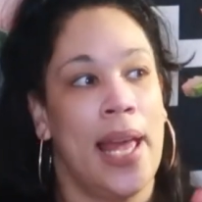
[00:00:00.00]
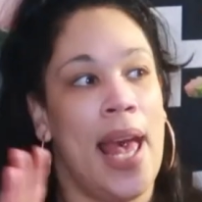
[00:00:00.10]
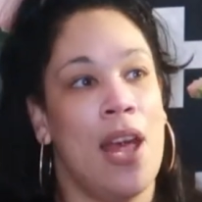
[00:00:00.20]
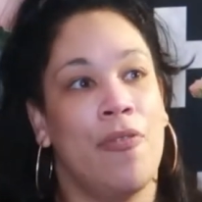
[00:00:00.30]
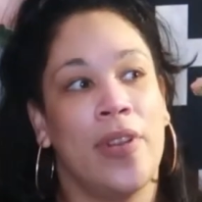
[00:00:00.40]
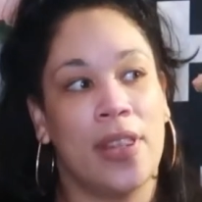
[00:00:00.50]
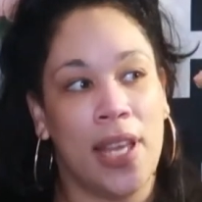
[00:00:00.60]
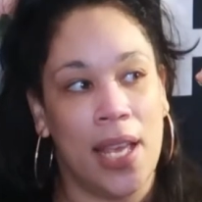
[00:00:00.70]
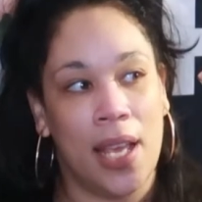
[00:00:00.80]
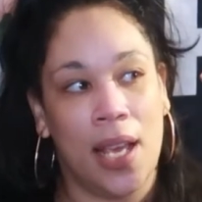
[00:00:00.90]

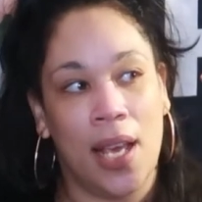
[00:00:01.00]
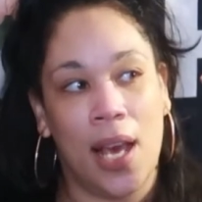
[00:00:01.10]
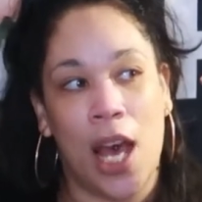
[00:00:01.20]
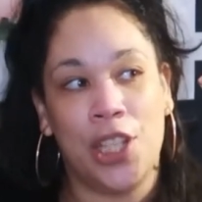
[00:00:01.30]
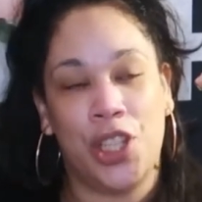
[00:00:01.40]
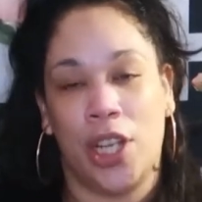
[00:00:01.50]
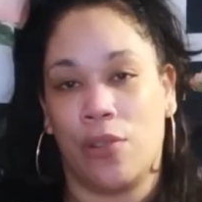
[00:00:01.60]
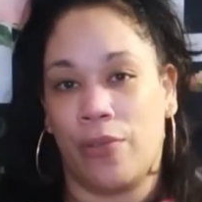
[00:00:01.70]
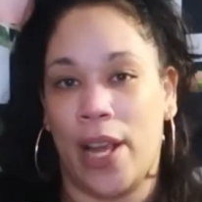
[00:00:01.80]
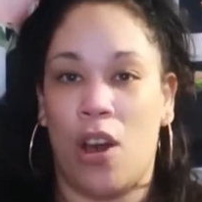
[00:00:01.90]
everything a
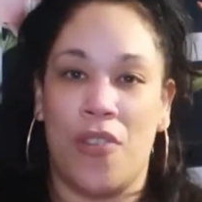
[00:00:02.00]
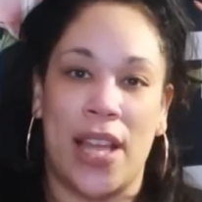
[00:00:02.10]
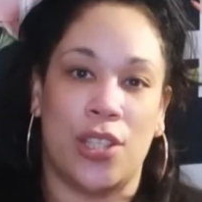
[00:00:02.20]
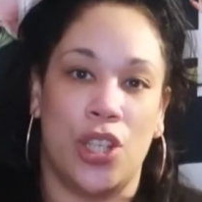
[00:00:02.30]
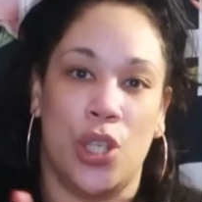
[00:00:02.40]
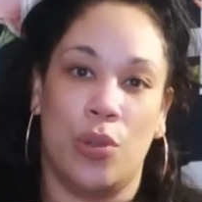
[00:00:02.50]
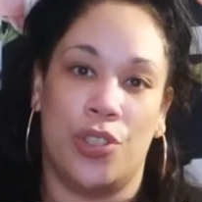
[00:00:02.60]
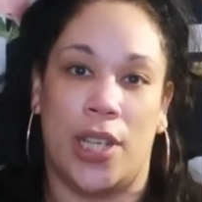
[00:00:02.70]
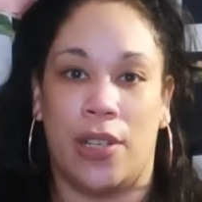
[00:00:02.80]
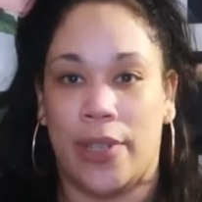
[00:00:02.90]
generation. Oh, that's the new
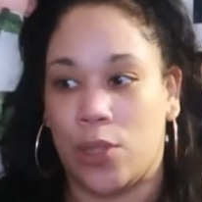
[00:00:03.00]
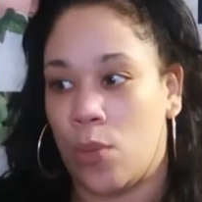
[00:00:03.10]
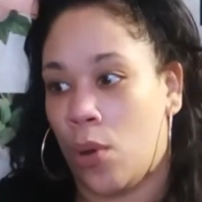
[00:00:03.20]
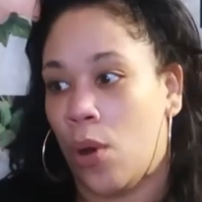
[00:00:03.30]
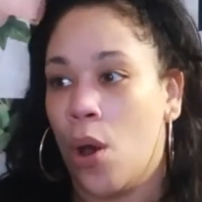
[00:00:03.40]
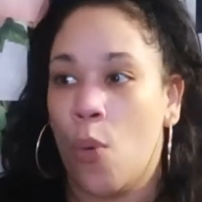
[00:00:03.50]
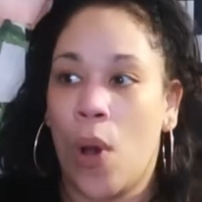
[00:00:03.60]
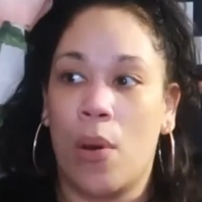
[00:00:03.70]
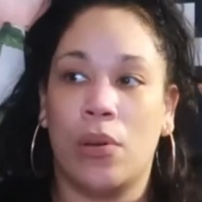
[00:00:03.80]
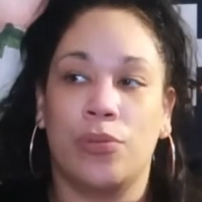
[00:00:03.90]
generation. Well,
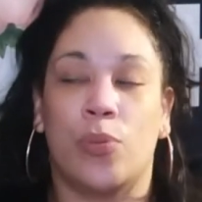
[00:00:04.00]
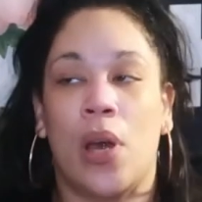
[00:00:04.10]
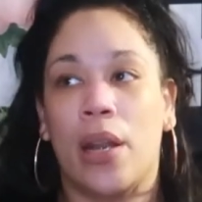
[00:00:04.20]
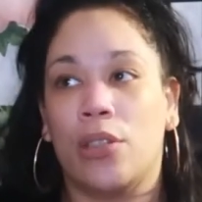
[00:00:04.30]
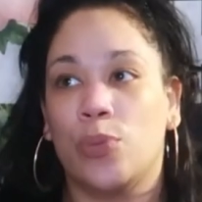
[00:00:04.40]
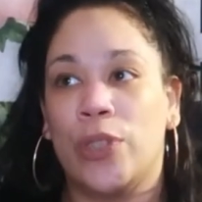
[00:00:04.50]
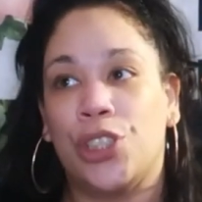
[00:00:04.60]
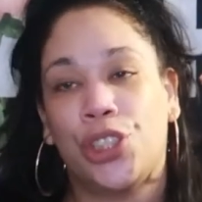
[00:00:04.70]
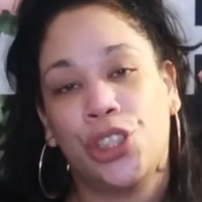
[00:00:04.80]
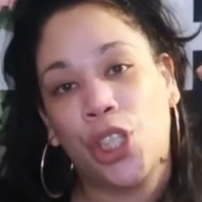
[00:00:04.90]
why don't, why don't we
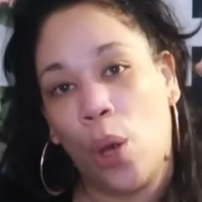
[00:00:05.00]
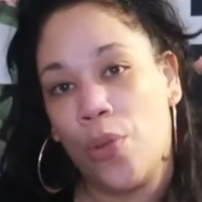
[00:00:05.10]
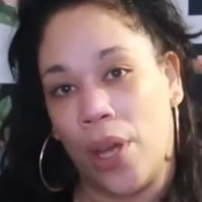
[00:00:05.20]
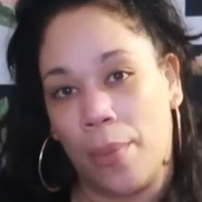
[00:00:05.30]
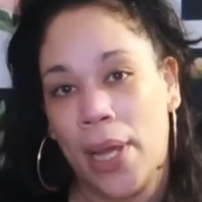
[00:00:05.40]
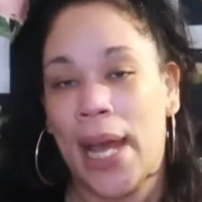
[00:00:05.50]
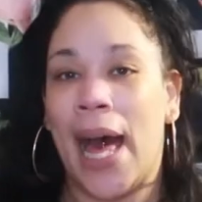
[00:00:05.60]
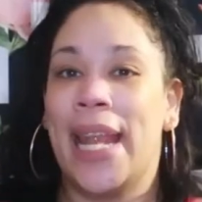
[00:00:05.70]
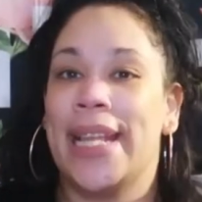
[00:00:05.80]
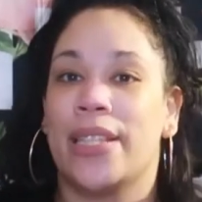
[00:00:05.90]
show them?
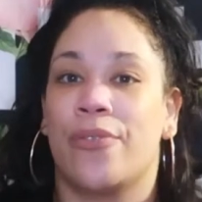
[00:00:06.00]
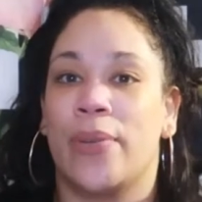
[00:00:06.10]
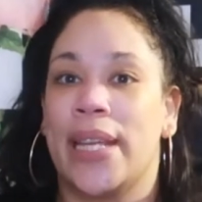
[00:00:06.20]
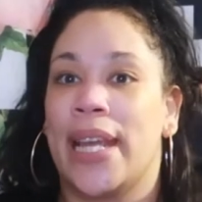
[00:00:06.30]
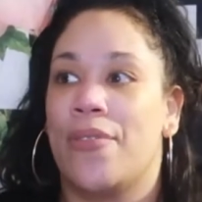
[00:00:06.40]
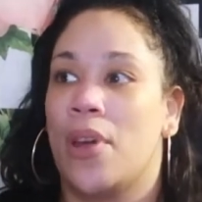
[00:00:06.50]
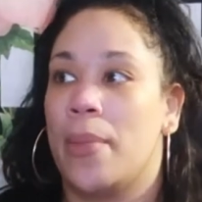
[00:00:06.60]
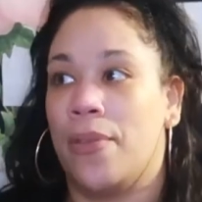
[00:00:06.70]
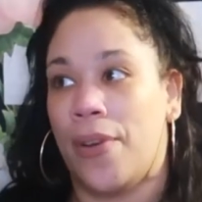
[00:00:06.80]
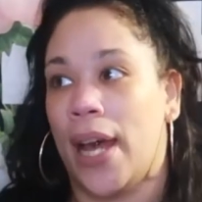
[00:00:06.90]
At least if we give
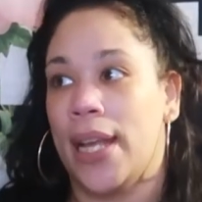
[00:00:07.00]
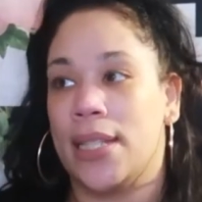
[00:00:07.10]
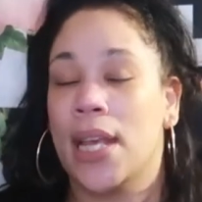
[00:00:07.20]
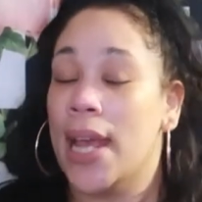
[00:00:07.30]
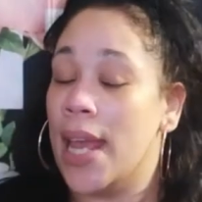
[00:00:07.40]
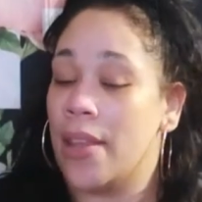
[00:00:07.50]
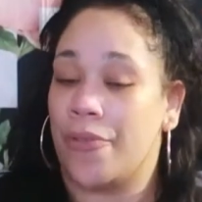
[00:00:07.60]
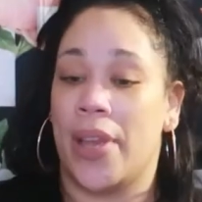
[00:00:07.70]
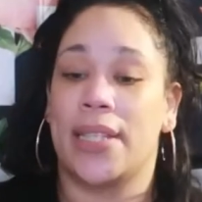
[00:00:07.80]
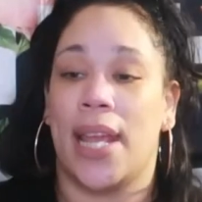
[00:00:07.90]
them advice and
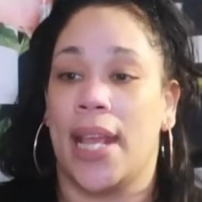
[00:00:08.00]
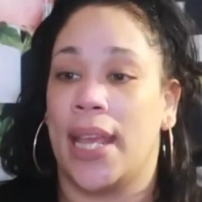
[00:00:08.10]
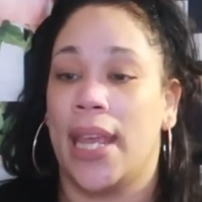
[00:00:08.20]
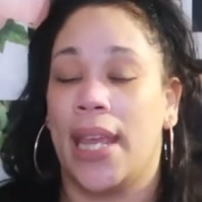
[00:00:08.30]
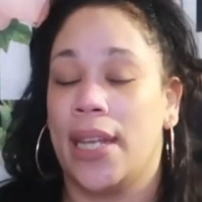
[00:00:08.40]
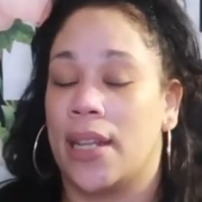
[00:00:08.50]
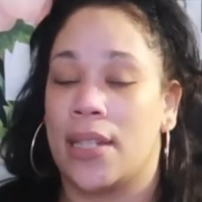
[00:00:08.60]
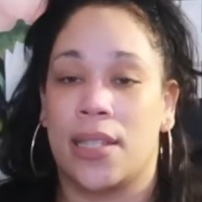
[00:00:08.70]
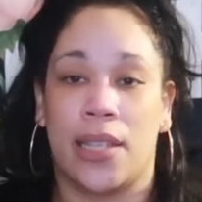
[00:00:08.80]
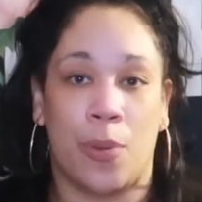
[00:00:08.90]
if they take heed,
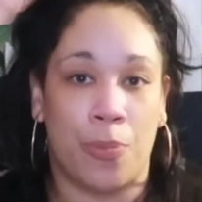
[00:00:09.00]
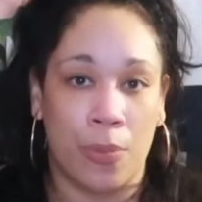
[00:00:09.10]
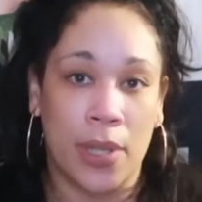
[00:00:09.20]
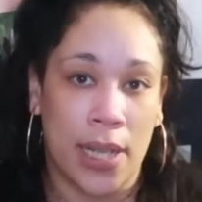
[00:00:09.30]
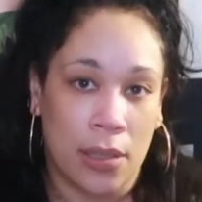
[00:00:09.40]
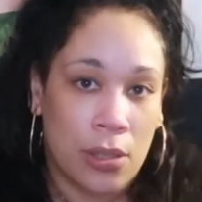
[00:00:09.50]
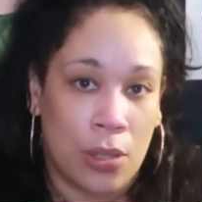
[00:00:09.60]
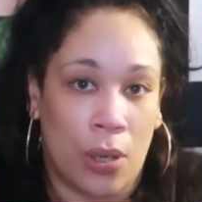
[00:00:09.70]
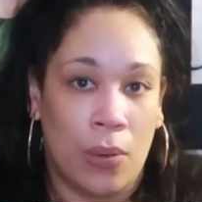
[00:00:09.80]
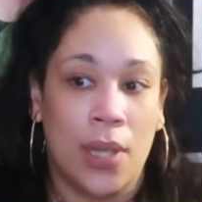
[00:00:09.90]
that's their, you
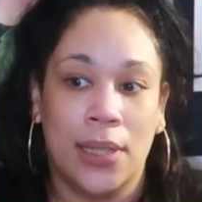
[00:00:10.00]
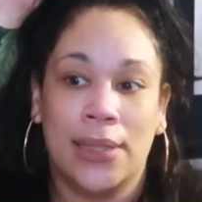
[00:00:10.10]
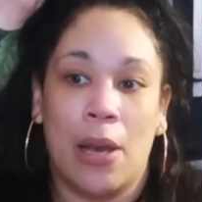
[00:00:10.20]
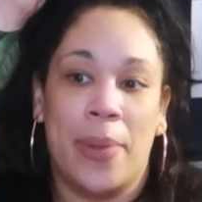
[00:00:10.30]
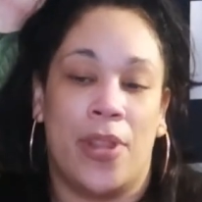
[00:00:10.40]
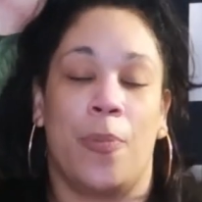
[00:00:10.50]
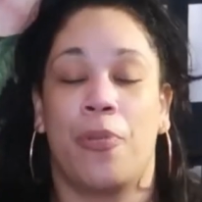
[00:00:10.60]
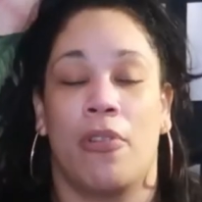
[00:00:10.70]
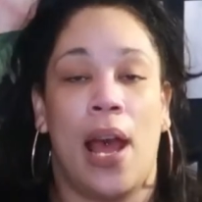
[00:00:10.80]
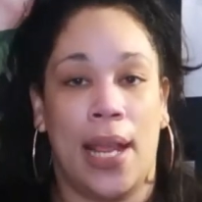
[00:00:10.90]
know, that'll be their
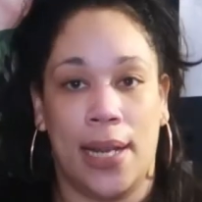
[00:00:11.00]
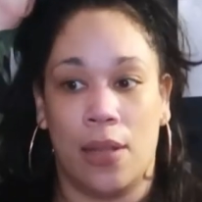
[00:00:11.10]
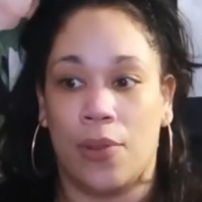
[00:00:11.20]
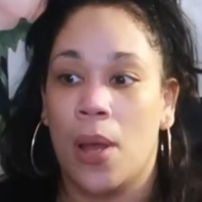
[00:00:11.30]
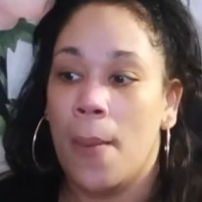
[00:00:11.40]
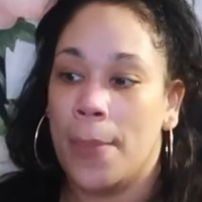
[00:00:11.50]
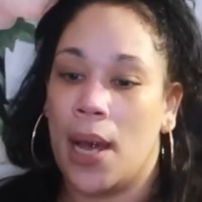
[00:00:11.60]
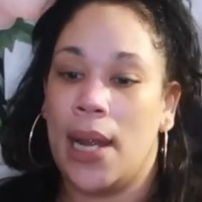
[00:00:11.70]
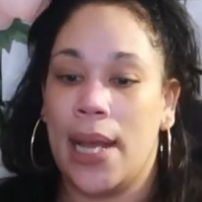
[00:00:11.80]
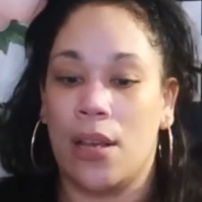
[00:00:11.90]
prerogative.
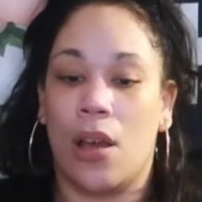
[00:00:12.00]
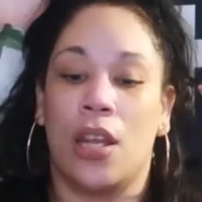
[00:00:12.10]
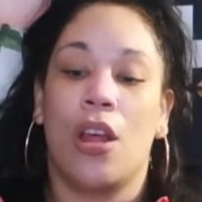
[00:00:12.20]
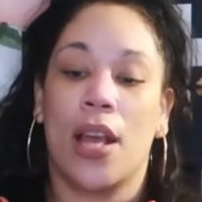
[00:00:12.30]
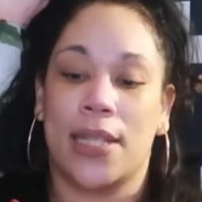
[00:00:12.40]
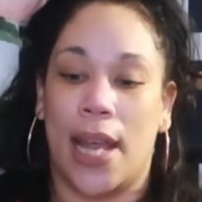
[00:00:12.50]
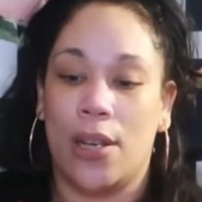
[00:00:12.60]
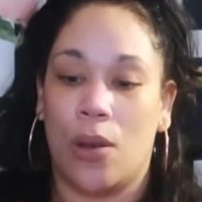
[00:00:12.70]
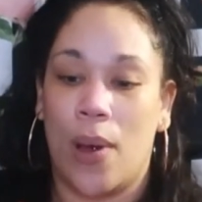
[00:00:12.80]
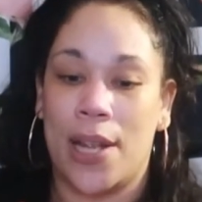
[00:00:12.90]
But as long as I
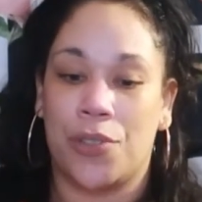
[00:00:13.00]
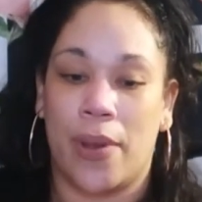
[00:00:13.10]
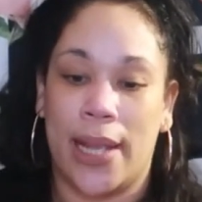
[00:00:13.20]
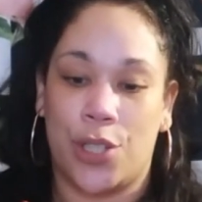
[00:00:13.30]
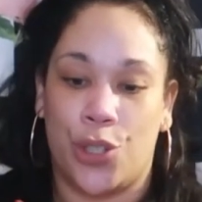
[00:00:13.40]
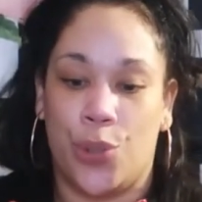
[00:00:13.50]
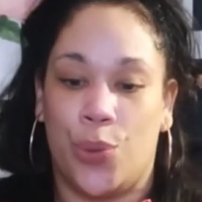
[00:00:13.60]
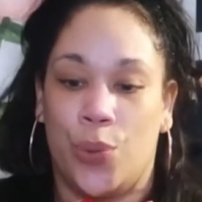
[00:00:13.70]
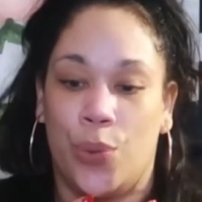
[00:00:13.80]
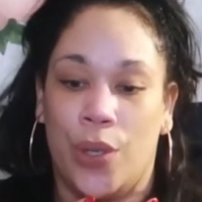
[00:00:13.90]
know, I try
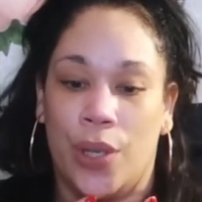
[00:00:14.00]
to